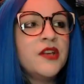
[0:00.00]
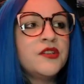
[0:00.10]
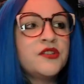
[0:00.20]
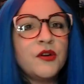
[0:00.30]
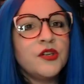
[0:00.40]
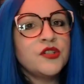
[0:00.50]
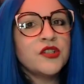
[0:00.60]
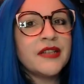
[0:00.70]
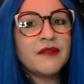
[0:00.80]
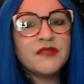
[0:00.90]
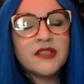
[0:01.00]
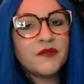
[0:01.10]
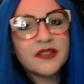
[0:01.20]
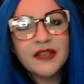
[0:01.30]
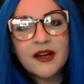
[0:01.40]
So you just have stuff
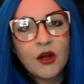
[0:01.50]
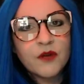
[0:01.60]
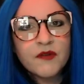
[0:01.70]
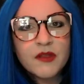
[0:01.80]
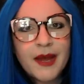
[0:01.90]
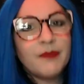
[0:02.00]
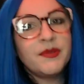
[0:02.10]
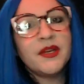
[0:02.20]
that's like all over the map.